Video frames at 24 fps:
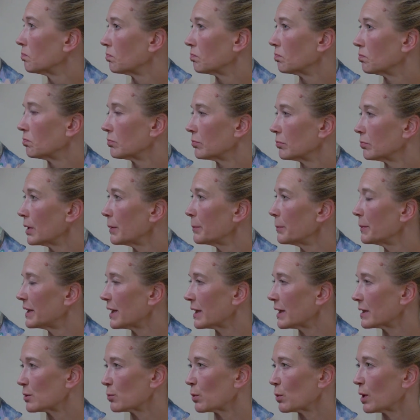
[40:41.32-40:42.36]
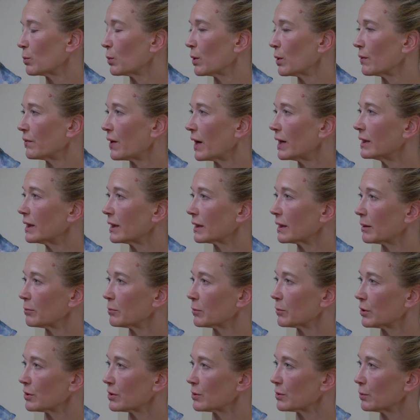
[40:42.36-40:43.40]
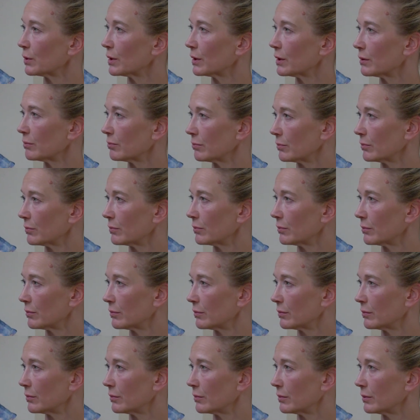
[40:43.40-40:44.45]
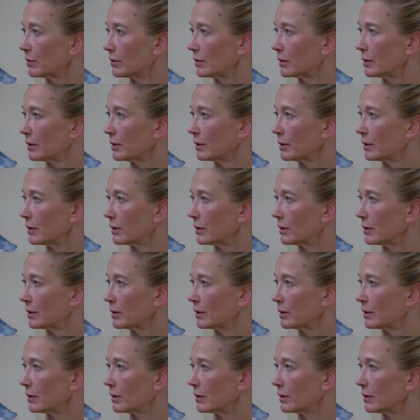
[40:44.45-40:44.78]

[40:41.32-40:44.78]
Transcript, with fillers: But I, I, I would hope that young women are encouraged by seeing the work,